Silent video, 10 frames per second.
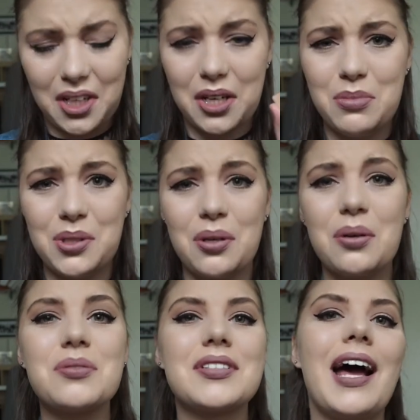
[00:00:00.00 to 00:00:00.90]
I'm
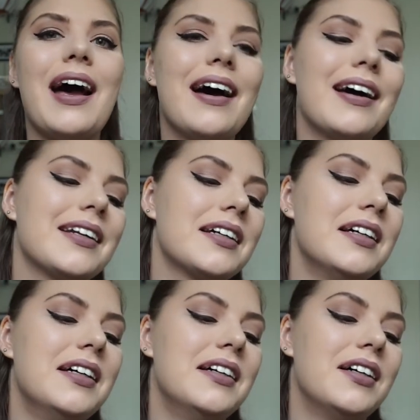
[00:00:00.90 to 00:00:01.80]
so sad.
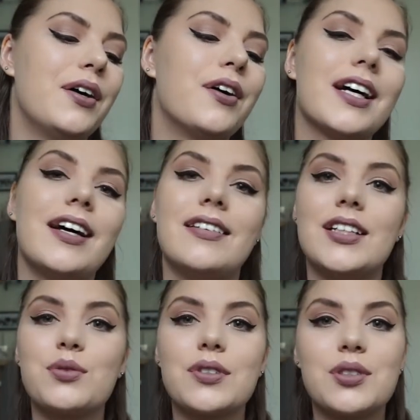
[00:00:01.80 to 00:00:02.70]
Okay,
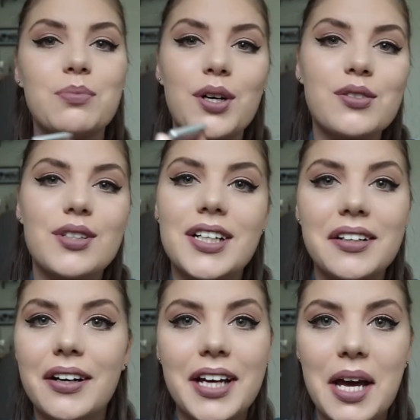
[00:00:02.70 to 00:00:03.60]
this was supposed to end
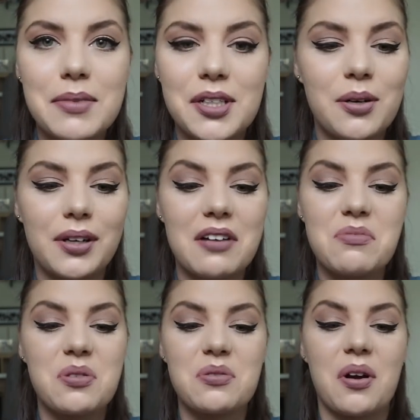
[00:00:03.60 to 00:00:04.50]
on a happy note. I'm
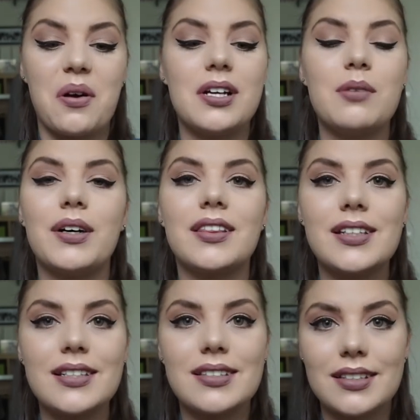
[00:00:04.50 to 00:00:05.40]
so sorry, but
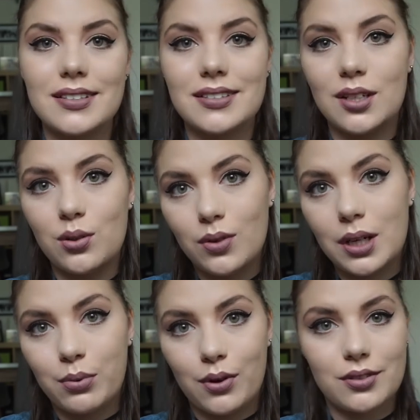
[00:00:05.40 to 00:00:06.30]
this is the
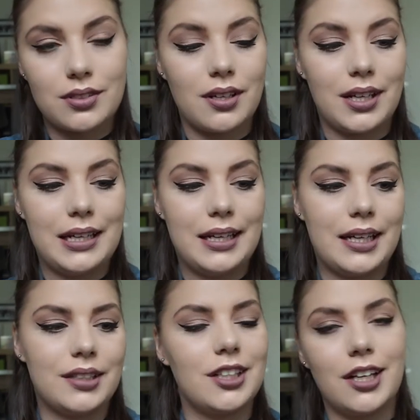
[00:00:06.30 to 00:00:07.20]
Hoola bronzer in
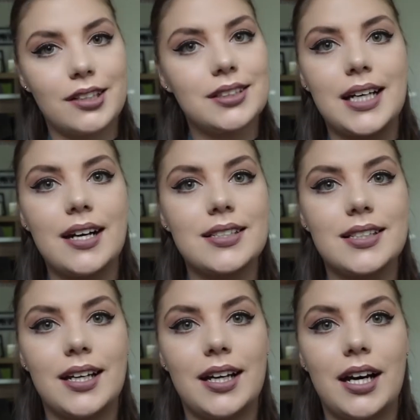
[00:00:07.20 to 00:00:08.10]
a deluxe size
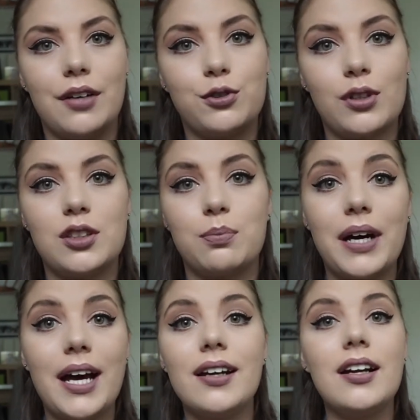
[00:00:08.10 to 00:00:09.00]
that I have tried to
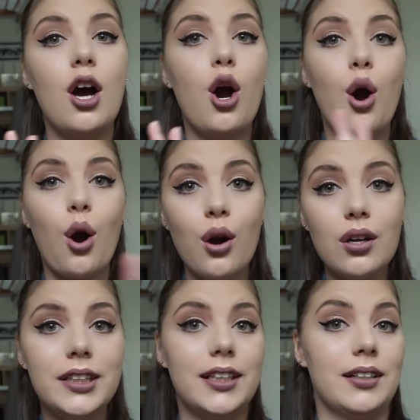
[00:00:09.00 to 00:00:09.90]
pan
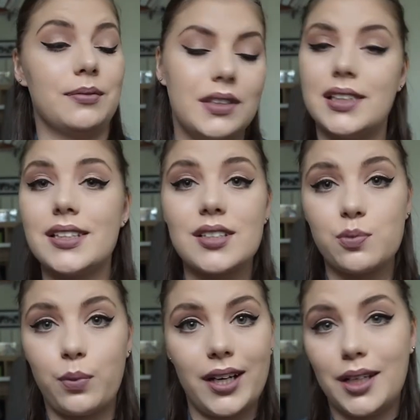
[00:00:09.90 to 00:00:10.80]
all year. This is
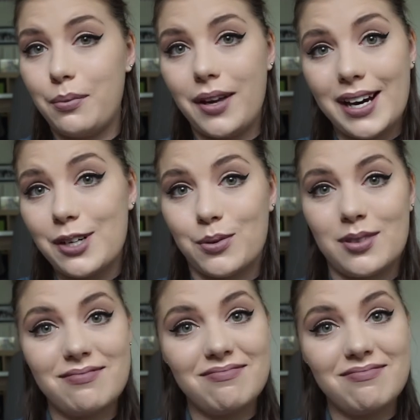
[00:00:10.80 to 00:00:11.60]
breaking me out